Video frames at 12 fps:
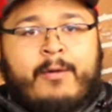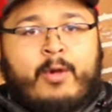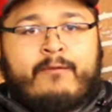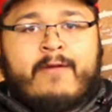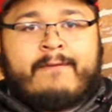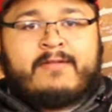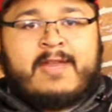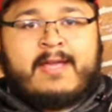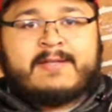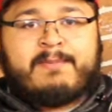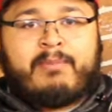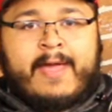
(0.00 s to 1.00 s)
don't know if you have to take
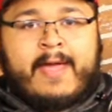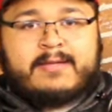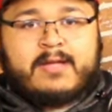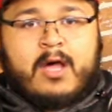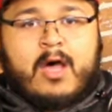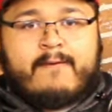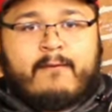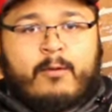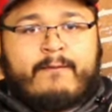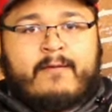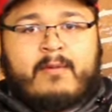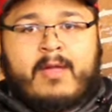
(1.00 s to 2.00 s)
his blades off or
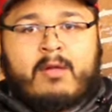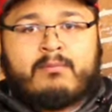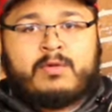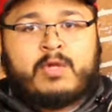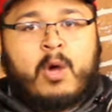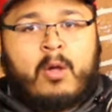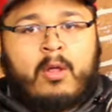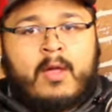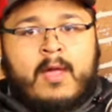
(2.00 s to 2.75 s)
if you have to make him dull.